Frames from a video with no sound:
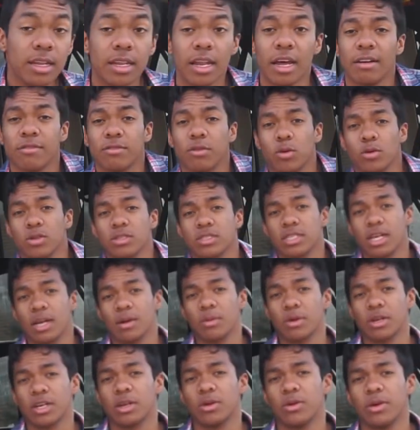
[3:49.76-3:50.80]
Now, of course, I'm
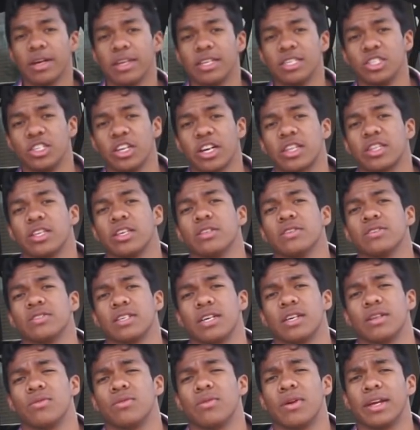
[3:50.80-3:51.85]
going to go ahead and check the other
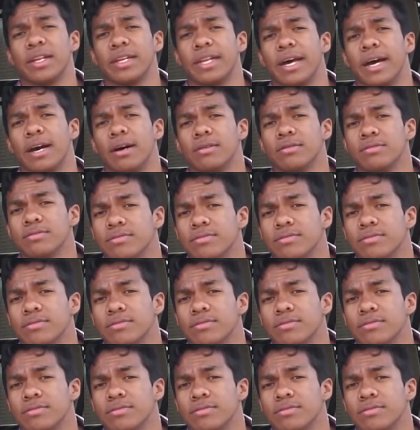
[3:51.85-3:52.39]
side right now.